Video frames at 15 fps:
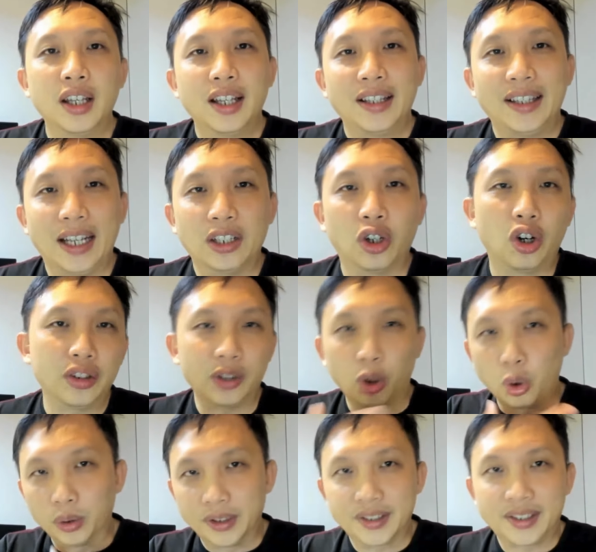Then all the
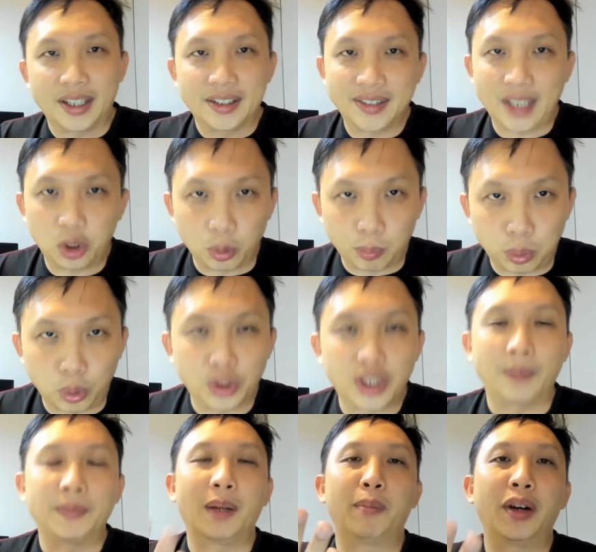owners can start to push up
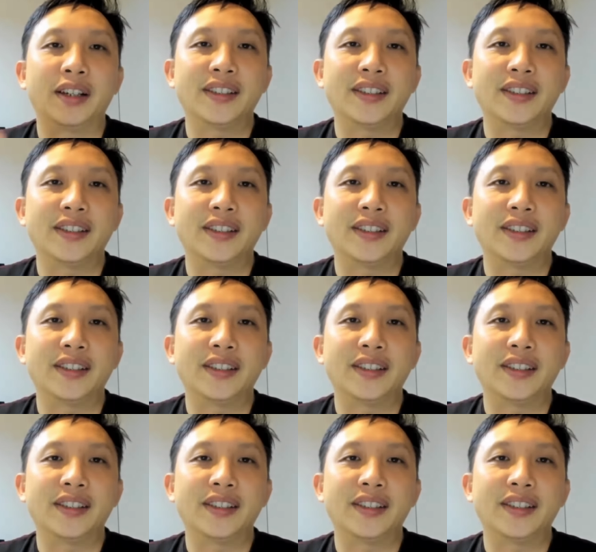their price.